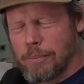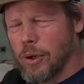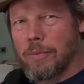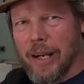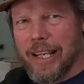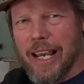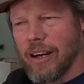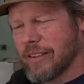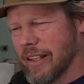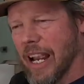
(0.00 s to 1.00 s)
put in my
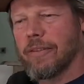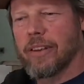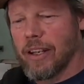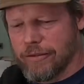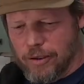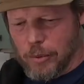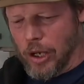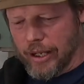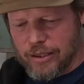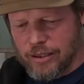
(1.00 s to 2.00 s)
calcs everything from
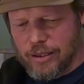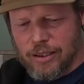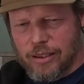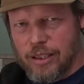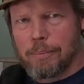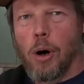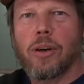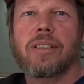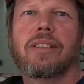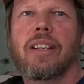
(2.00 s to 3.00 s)
like the
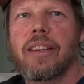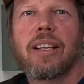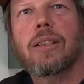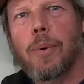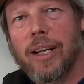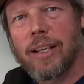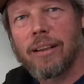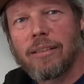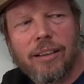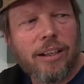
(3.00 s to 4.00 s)
boxes that things went
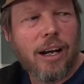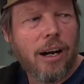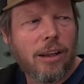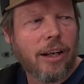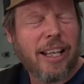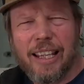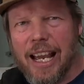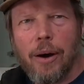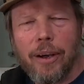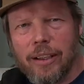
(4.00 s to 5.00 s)
in, you know, like
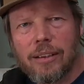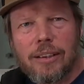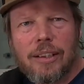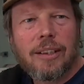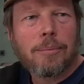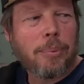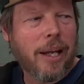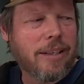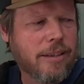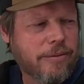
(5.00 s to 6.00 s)
allowing
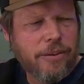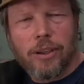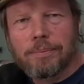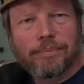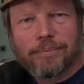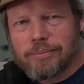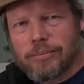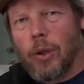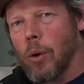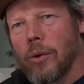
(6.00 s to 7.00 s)
places for
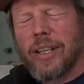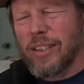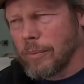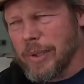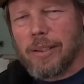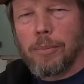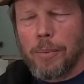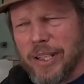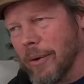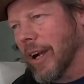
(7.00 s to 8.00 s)
all these little bits and
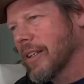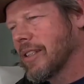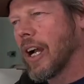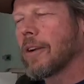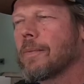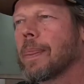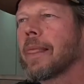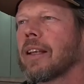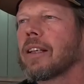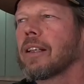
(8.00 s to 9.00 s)
bobs. Anyway, so
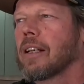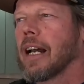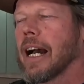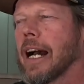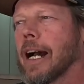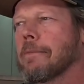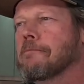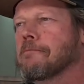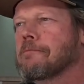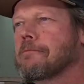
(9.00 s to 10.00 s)

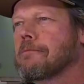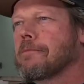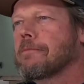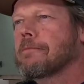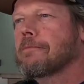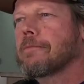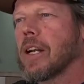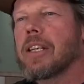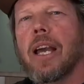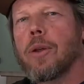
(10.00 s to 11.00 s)

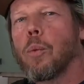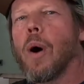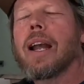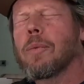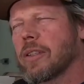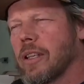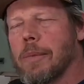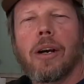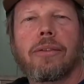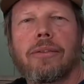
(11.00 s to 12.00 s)
yeah, the weight was the
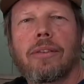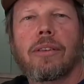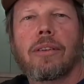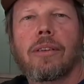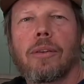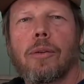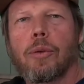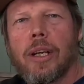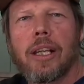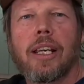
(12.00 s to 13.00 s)
most,
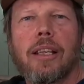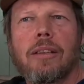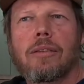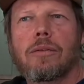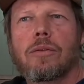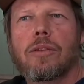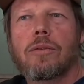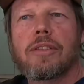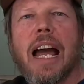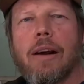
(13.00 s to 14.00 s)
really
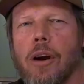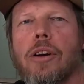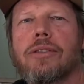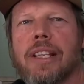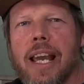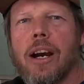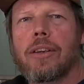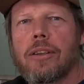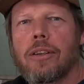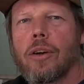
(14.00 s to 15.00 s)
narrows
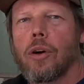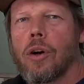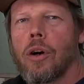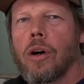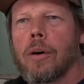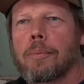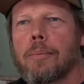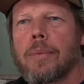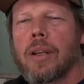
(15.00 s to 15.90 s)
down your